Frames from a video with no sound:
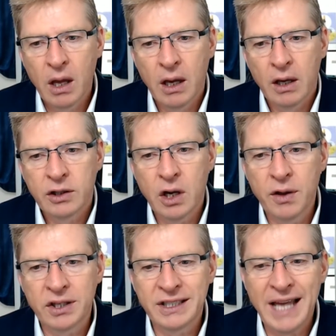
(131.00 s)
So
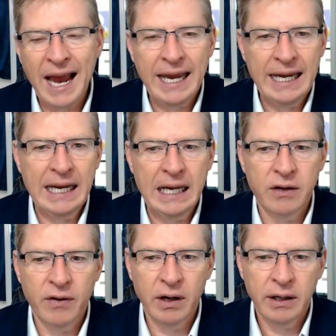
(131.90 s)
the second
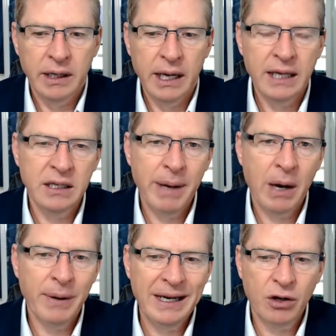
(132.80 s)
lever is
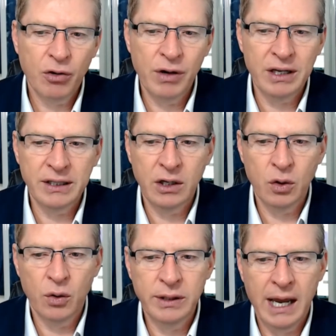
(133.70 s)
about increasing
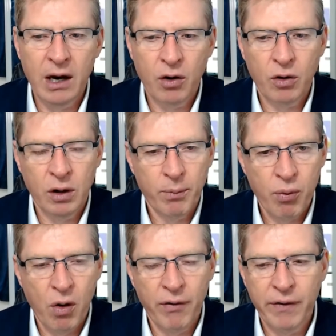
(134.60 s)
your net
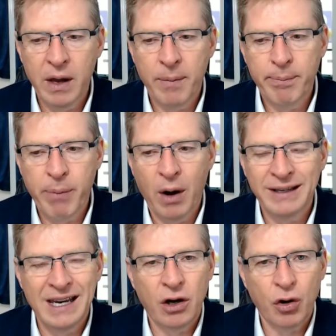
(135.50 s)
profit by
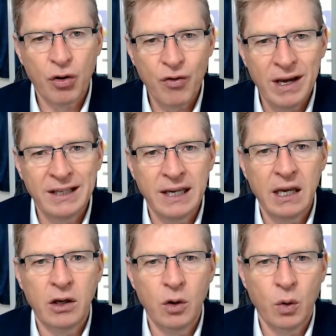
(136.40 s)

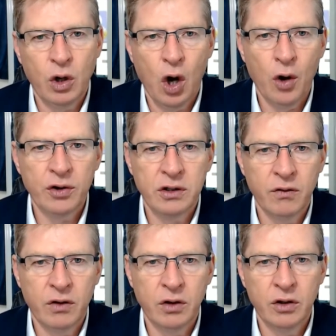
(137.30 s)
decreasing your cost of
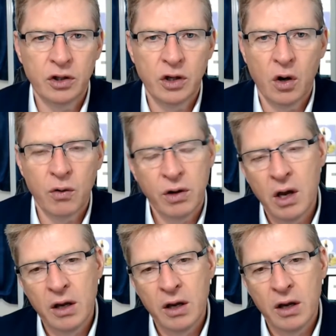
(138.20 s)
goods sold.